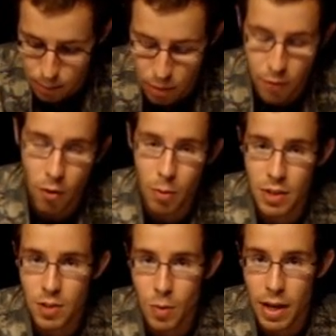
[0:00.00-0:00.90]

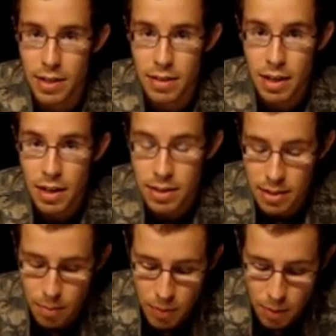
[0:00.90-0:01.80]
performance-wise.
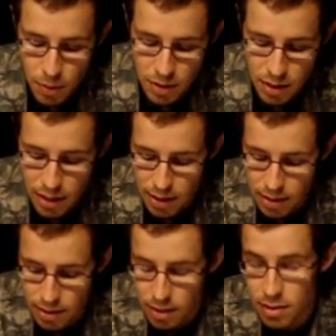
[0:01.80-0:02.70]
Some people say
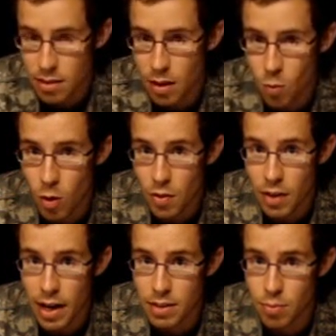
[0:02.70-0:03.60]
that this gun's not worth
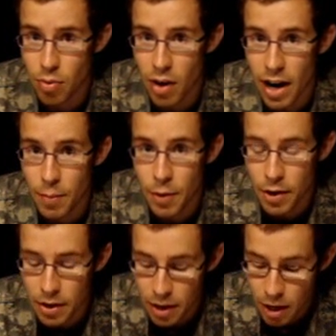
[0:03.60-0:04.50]
it as a
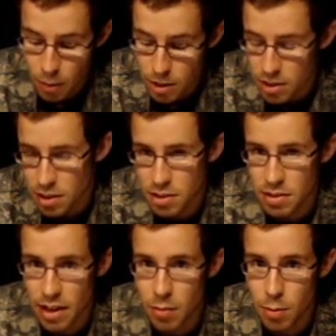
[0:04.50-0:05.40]
primary, which is
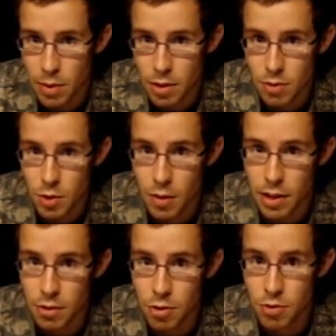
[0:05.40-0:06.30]
understandable because you only
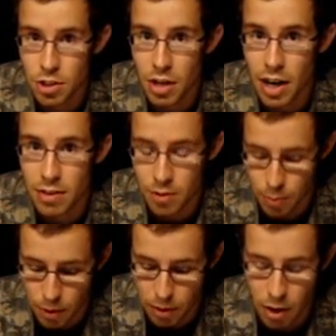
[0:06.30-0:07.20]
get 2 shots
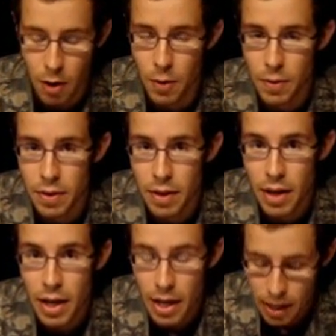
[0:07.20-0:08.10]
per load.
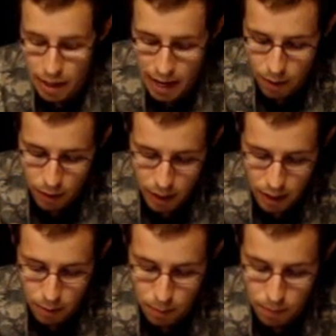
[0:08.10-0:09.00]

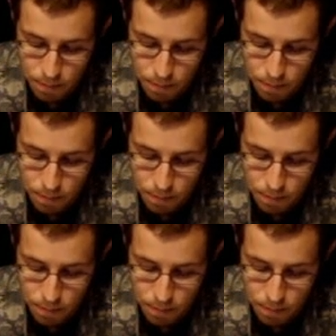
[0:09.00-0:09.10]
Now,